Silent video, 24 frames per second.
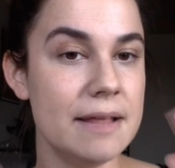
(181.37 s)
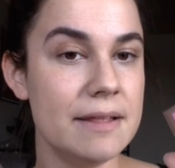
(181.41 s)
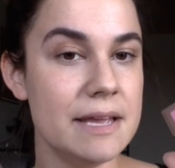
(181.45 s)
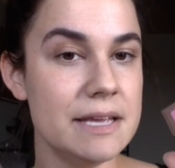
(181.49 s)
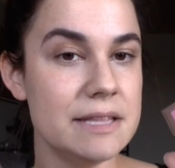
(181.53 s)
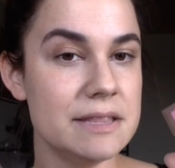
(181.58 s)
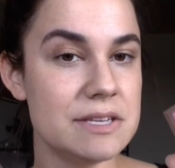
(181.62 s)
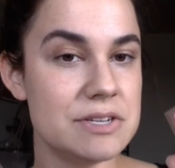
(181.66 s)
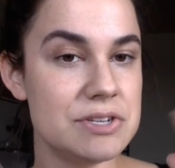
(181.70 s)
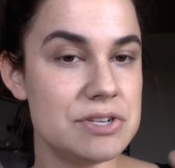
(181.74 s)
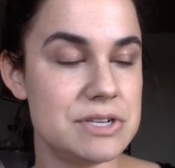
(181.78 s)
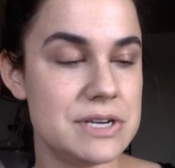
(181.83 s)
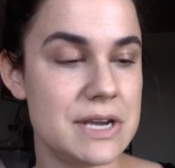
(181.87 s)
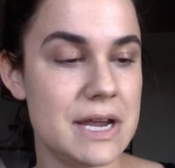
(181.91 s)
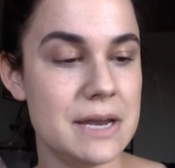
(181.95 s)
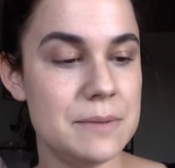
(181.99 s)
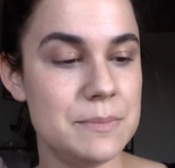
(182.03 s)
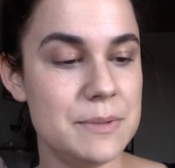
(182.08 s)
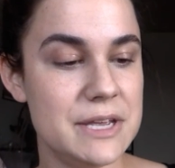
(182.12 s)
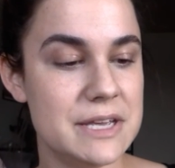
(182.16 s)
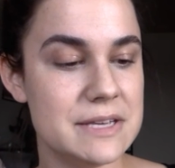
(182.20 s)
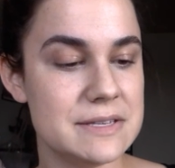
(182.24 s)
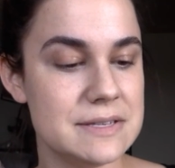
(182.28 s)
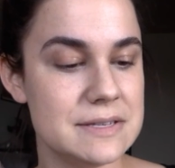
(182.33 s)
like this shade
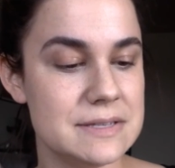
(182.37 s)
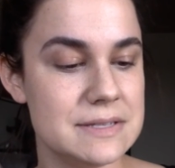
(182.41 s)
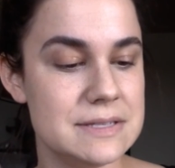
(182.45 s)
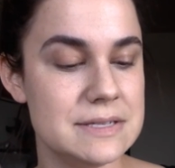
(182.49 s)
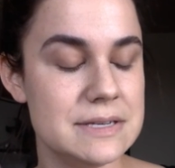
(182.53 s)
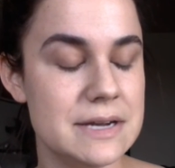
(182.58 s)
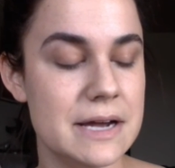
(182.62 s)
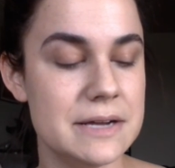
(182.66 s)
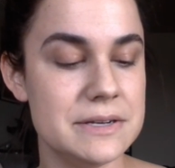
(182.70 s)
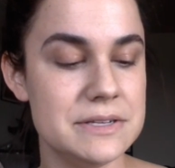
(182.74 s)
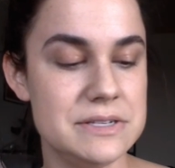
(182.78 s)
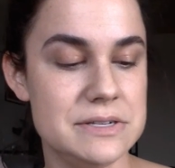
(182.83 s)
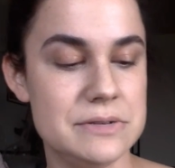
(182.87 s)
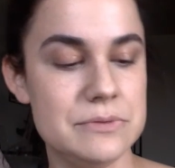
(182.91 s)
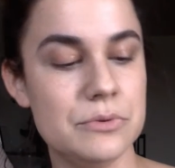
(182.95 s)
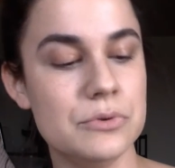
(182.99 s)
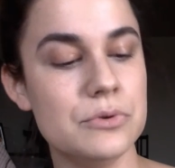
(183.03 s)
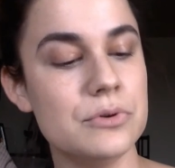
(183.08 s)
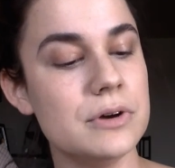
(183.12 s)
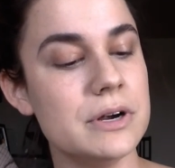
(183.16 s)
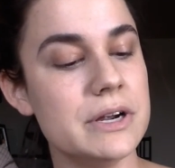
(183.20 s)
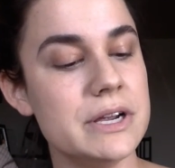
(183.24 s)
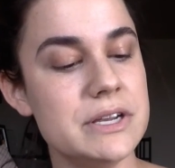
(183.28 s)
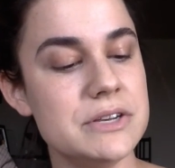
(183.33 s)
because it's not too
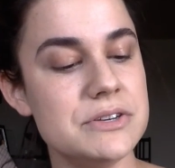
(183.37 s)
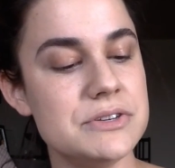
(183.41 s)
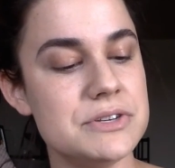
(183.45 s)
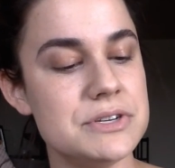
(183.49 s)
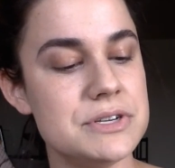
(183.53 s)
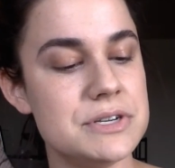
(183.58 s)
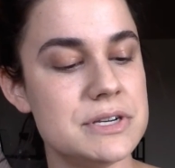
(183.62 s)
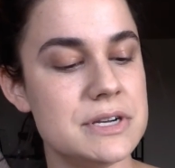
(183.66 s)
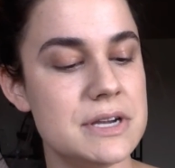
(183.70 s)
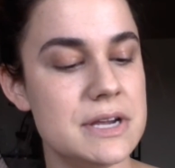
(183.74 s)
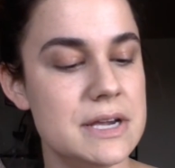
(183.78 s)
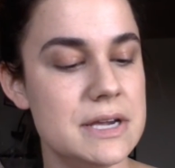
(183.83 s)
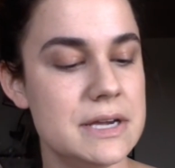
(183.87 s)
orange.